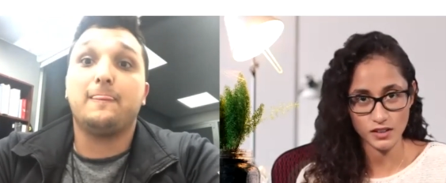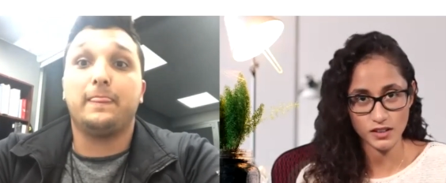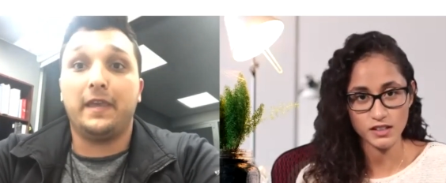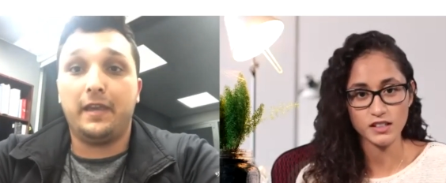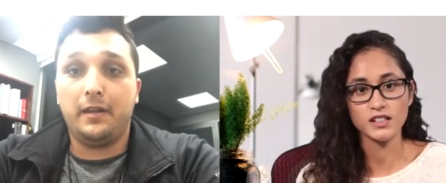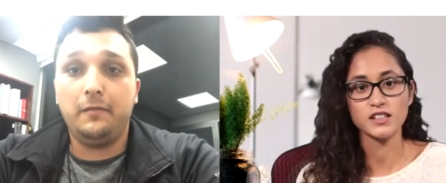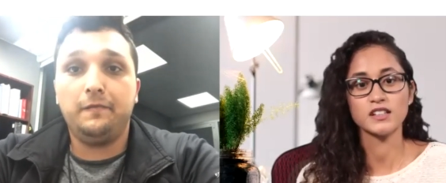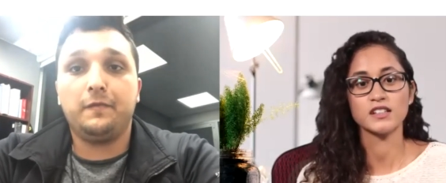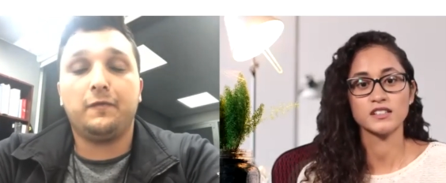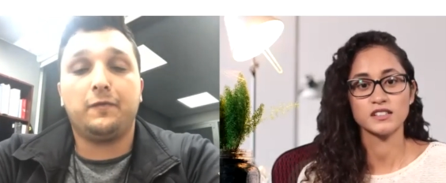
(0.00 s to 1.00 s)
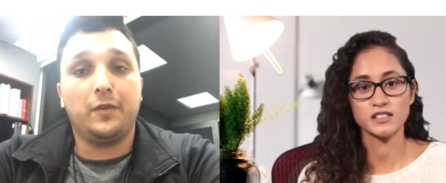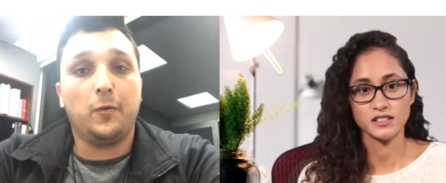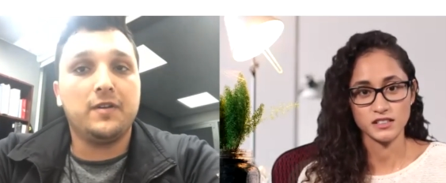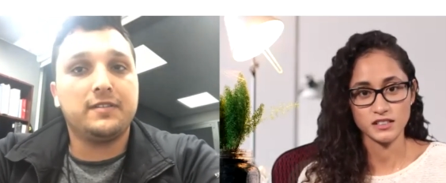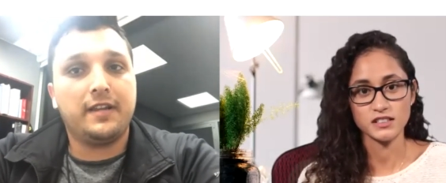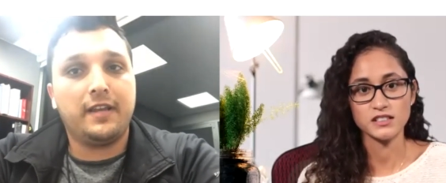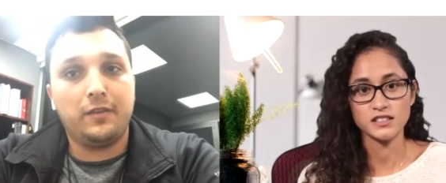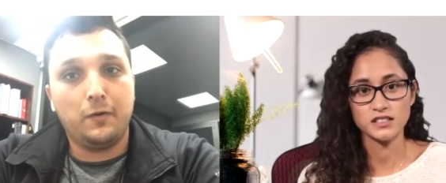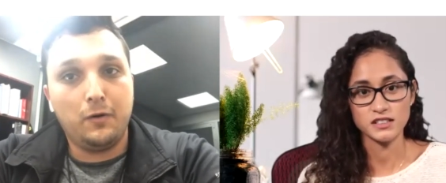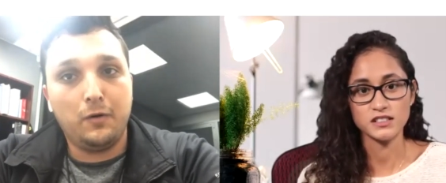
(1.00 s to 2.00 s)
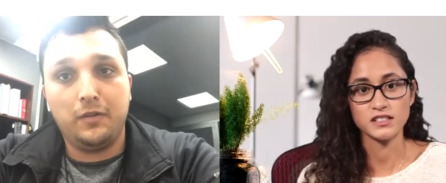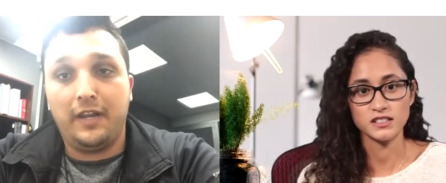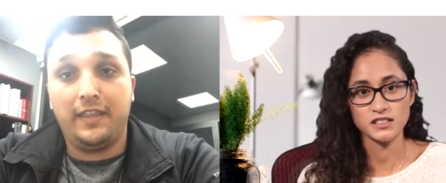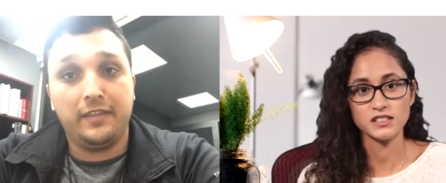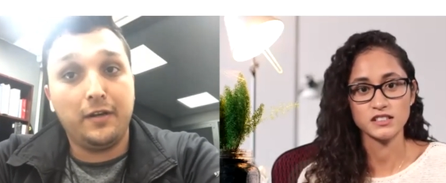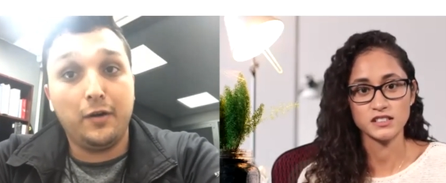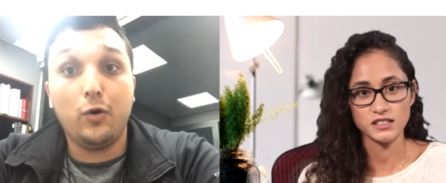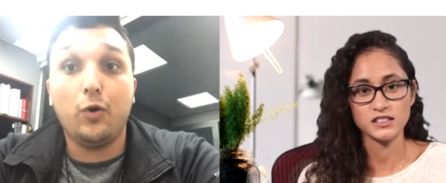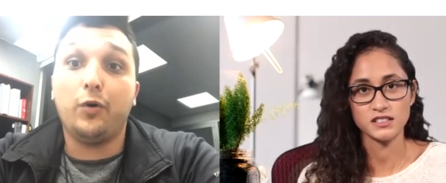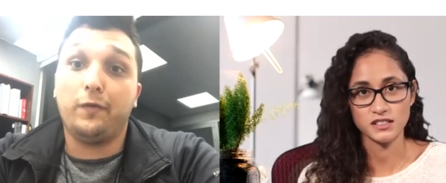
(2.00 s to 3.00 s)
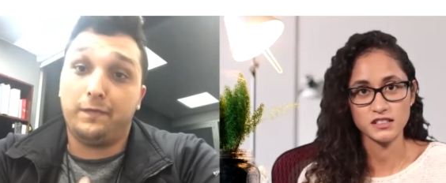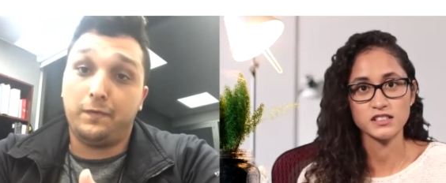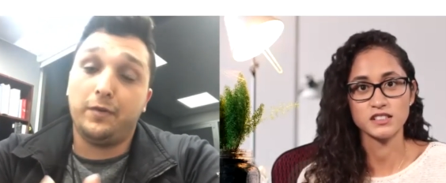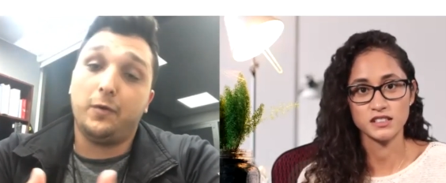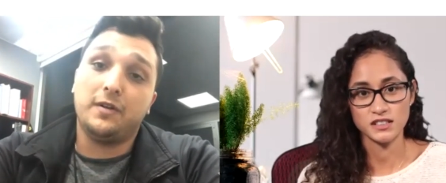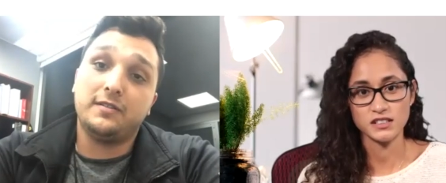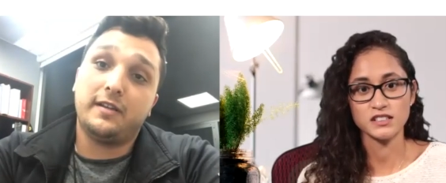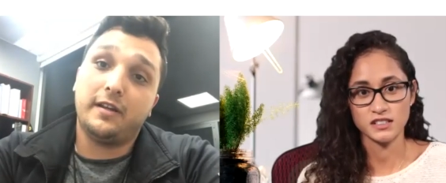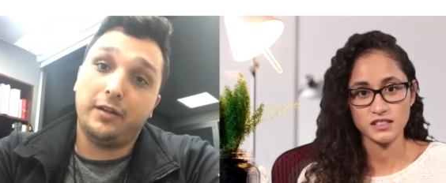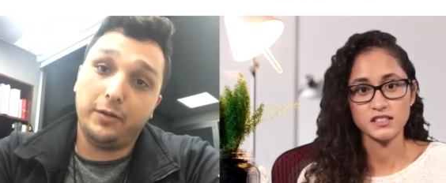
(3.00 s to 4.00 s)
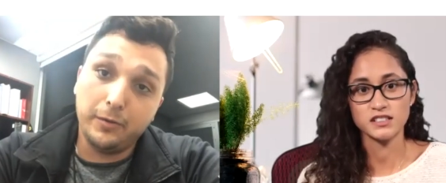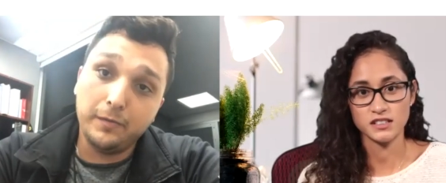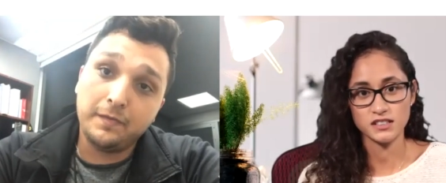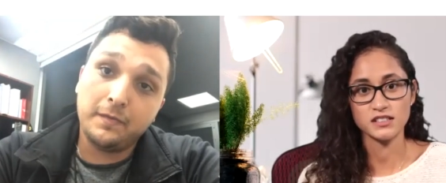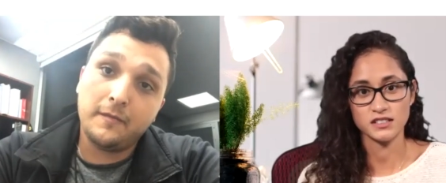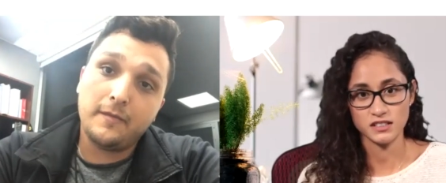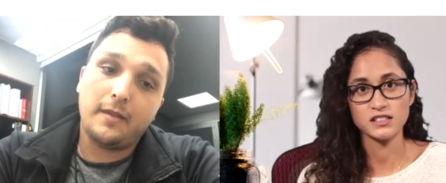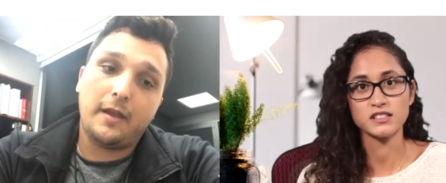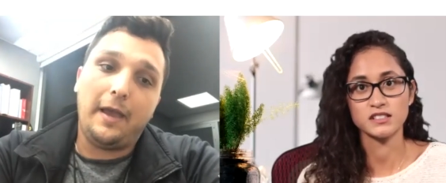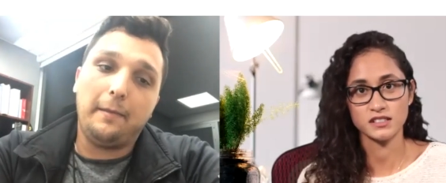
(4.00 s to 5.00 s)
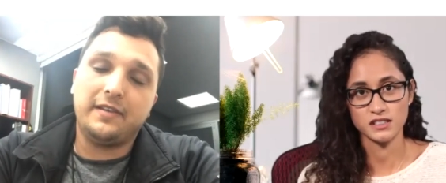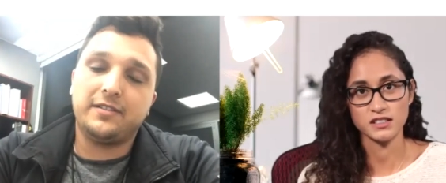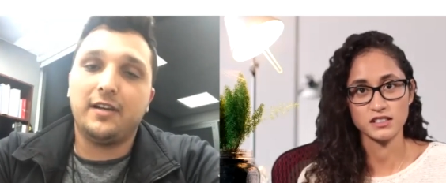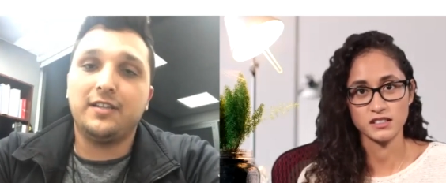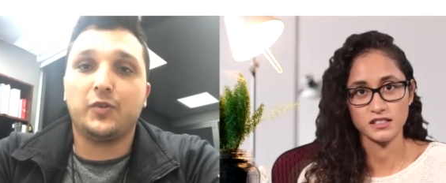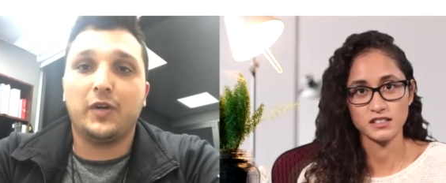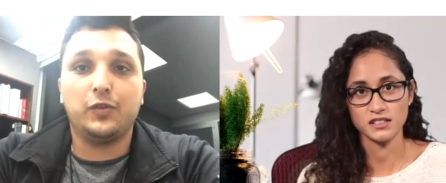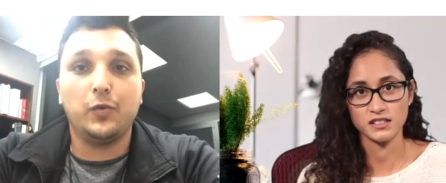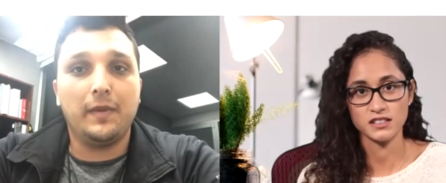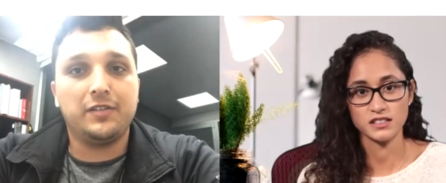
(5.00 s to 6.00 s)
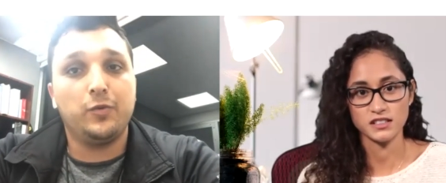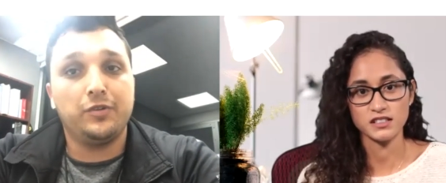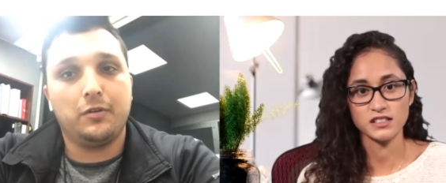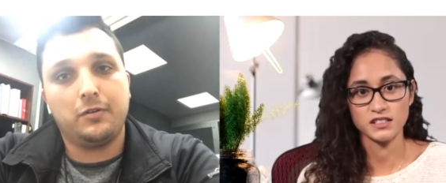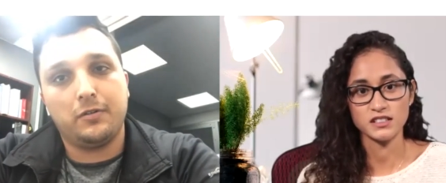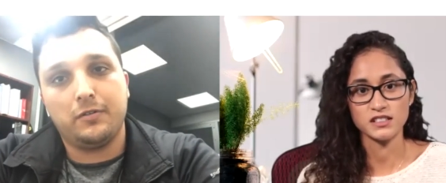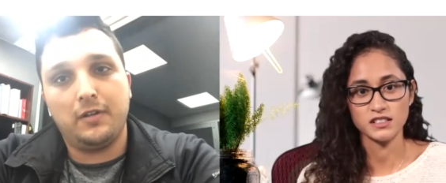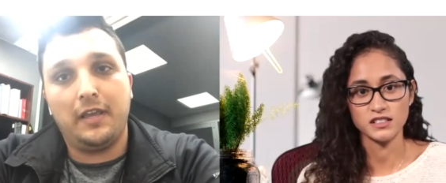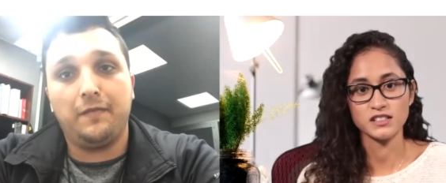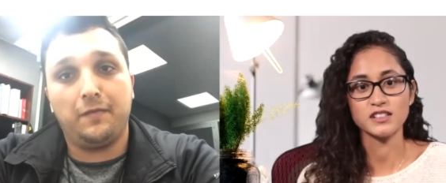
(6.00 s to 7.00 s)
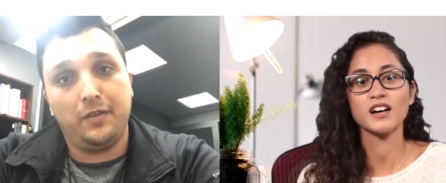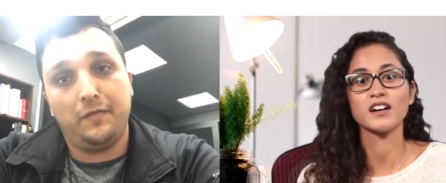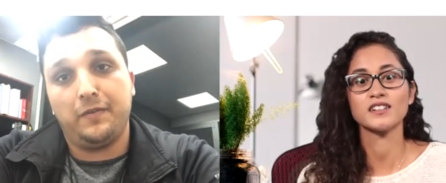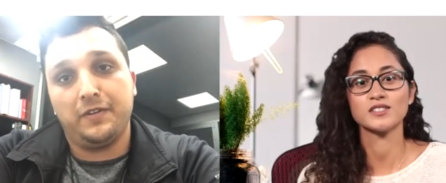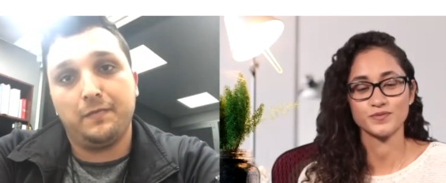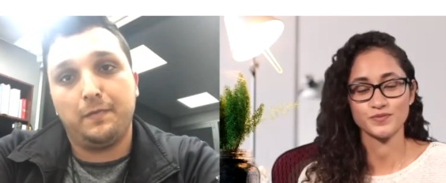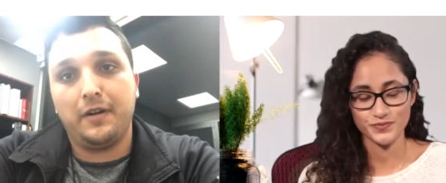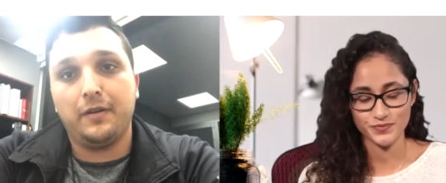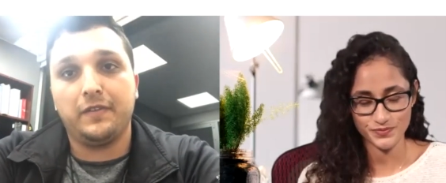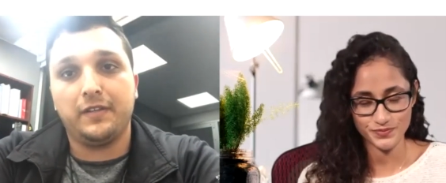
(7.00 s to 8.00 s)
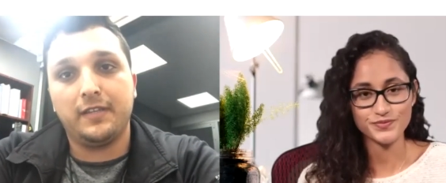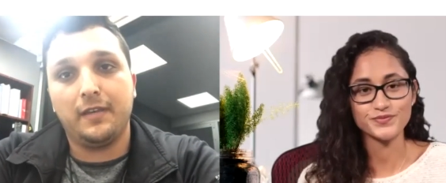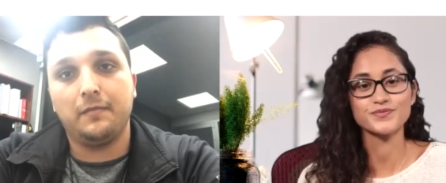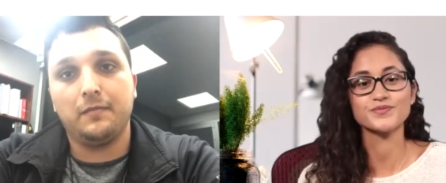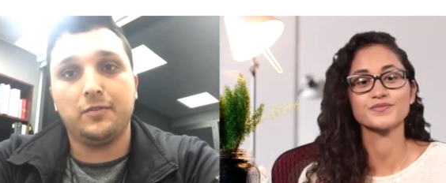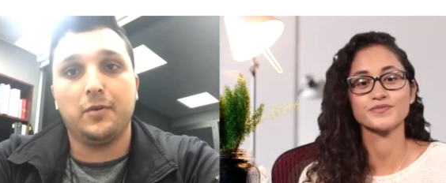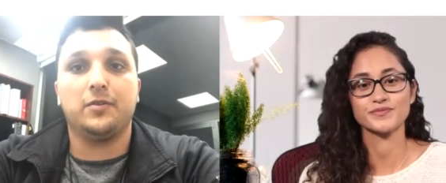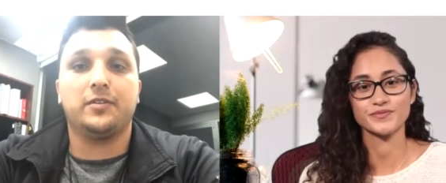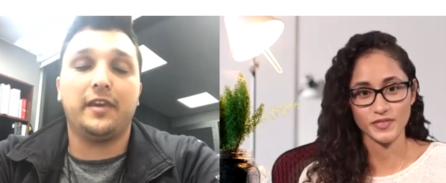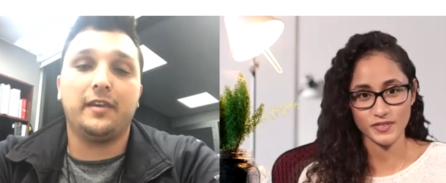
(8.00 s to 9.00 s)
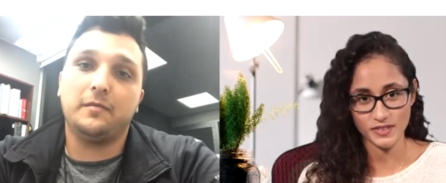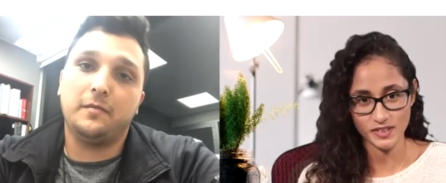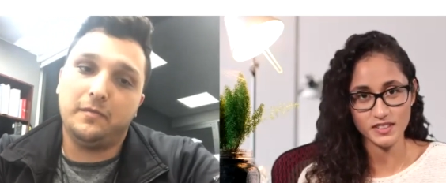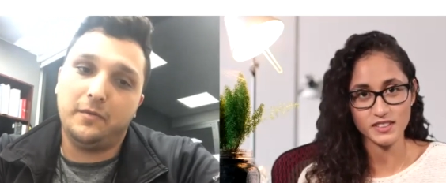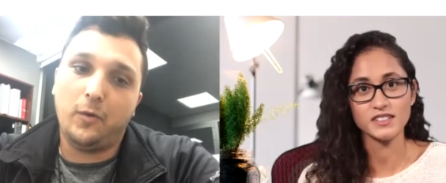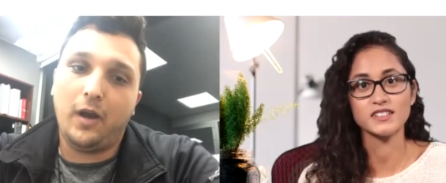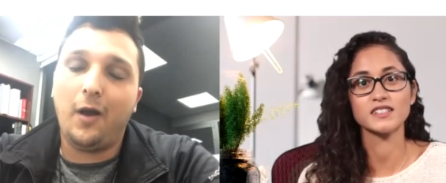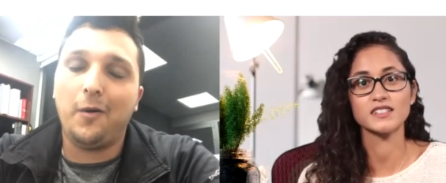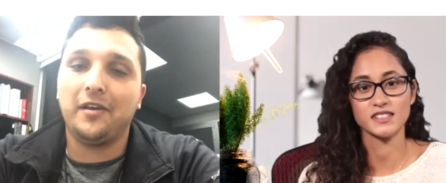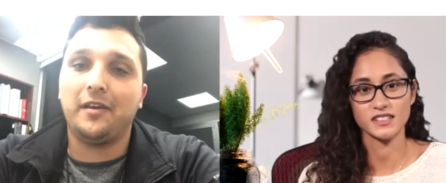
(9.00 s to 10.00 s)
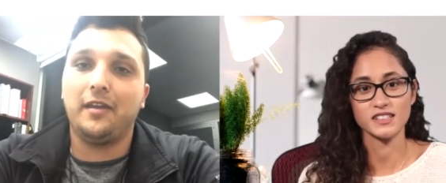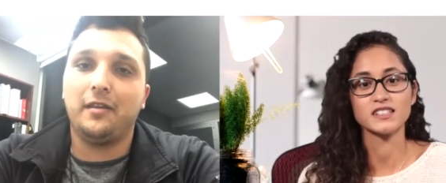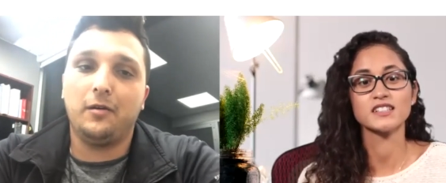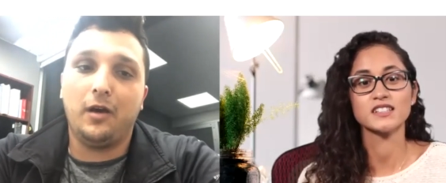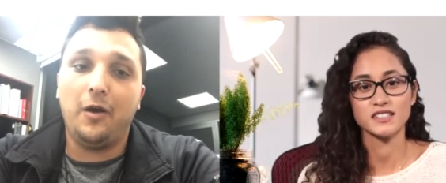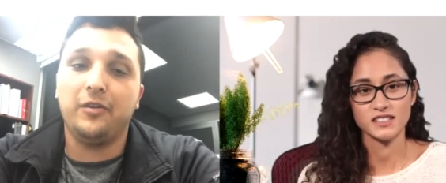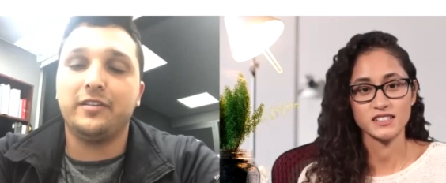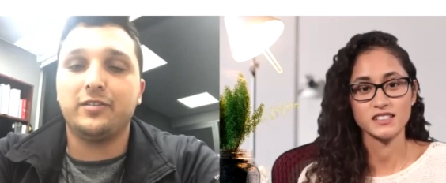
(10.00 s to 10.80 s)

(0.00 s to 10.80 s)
Speaker 1: Then for the ones that I don't that I didn't know, or for the ones that I knew, I basically try to match with your course, like for the first part of the exam. So okay, how I can how